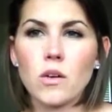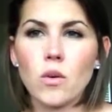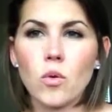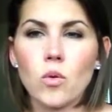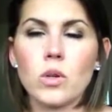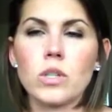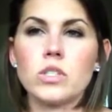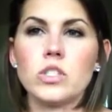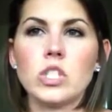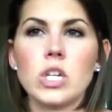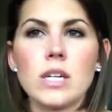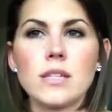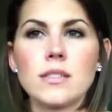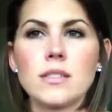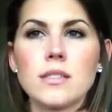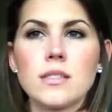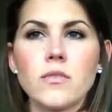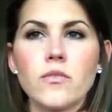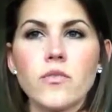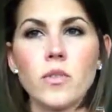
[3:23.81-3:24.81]
or
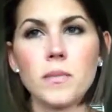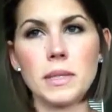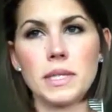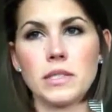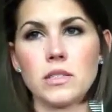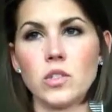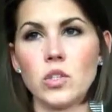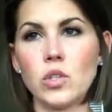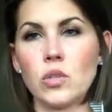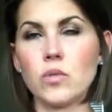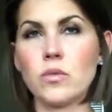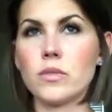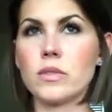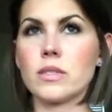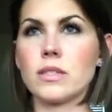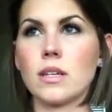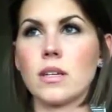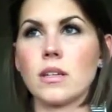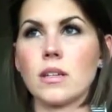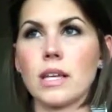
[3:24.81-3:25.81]
just for me to use
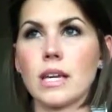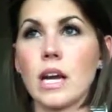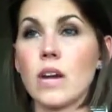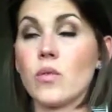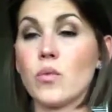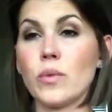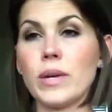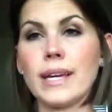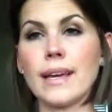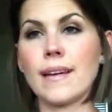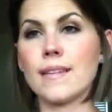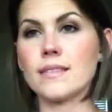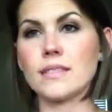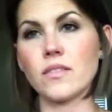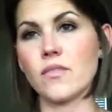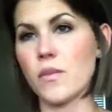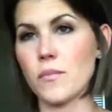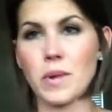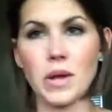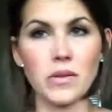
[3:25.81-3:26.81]
like on weekends if
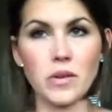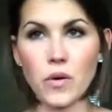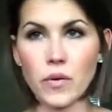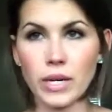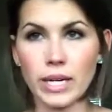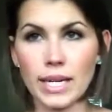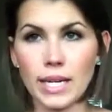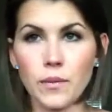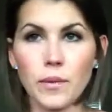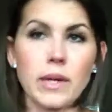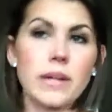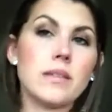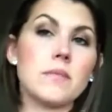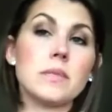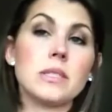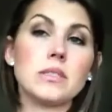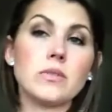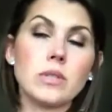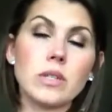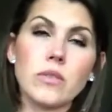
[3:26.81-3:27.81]
I'm not going anywhere and I'm not
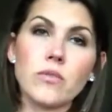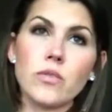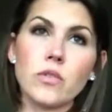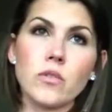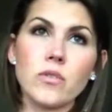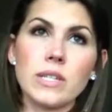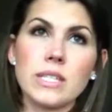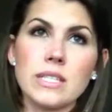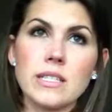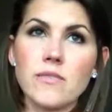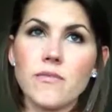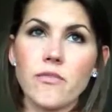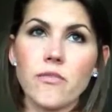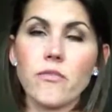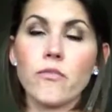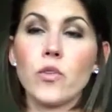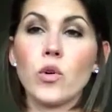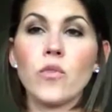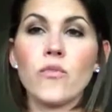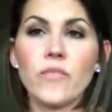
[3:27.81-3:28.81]
doing a
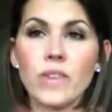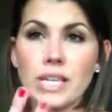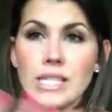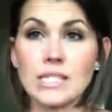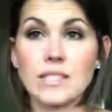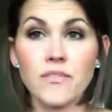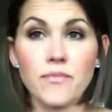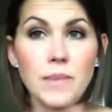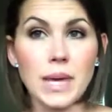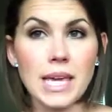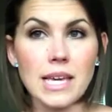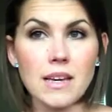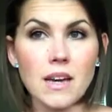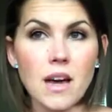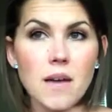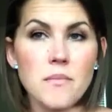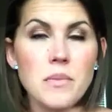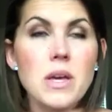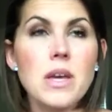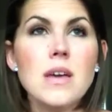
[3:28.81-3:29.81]
full face of
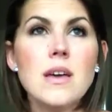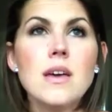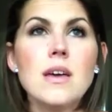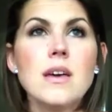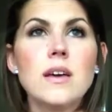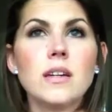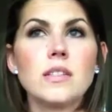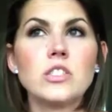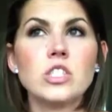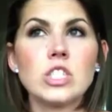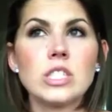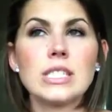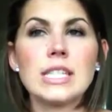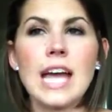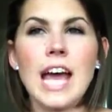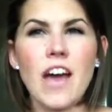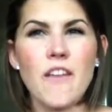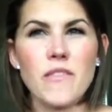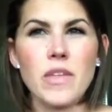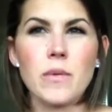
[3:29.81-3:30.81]
makeup, just to
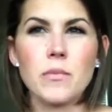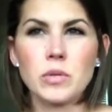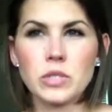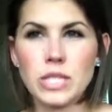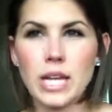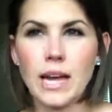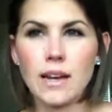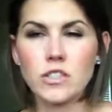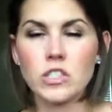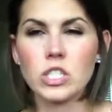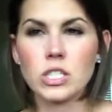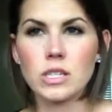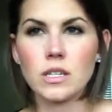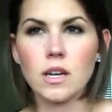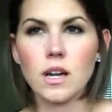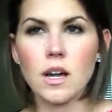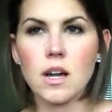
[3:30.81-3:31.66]
have that protection.